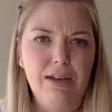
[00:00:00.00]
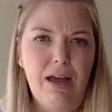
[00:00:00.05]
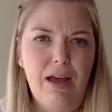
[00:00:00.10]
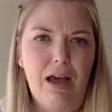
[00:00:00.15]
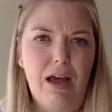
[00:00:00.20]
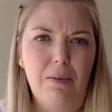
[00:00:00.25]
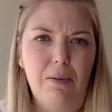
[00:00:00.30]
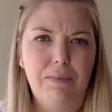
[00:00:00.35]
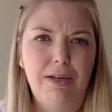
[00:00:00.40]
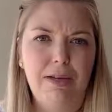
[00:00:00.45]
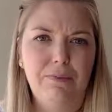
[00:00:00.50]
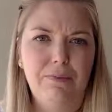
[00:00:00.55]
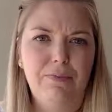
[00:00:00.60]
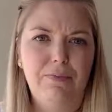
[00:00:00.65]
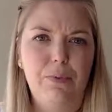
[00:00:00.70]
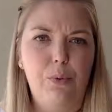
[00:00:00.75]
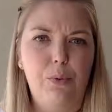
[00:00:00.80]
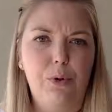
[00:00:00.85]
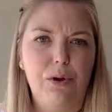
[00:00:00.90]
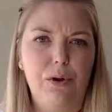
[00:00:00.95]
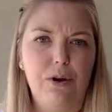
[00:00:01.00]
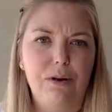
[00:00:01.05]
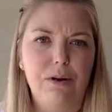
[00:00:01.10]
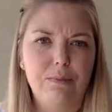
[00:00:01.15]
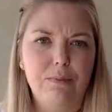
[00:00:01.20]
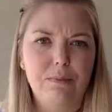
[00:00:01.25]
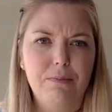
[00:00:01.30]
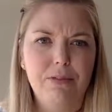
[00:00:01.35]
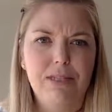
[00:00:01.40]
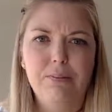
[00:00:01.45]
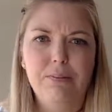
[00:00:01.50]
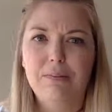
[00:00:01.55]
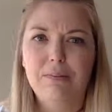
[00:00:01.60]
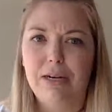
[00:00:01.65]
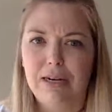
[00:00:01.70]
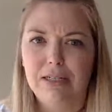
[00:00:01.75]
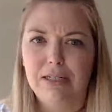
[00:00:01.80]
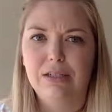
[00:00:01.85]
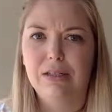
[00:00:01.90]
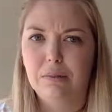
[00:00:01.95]
and for
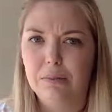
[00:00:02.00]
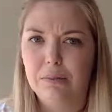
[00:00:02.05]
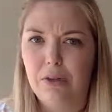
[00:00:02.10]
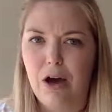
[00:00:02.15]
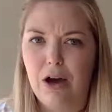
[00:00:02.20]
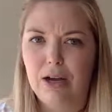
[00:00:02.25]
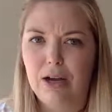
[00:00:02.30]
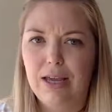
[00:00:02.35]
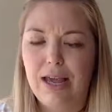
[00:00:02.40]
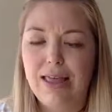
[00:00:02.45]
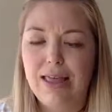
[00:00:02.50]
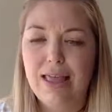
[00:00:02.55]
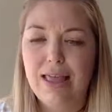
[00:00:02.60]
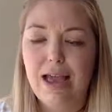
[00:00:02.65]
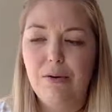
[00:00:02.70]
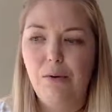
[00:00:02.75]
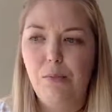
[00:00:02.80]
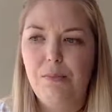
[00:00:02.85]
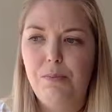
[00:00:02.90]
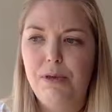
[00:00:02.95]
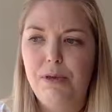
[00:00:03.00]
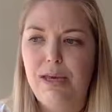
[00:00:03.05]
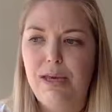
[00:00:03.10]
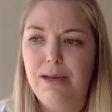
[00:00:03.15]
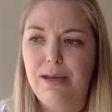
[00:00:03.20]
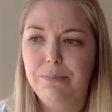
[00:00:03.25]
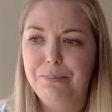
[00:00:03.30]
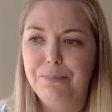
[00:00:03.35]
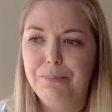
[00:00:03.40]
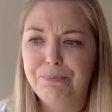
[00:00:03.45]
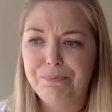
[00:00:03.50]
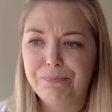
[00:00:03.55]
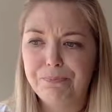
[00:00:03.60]
submitting to the blog. And that will be,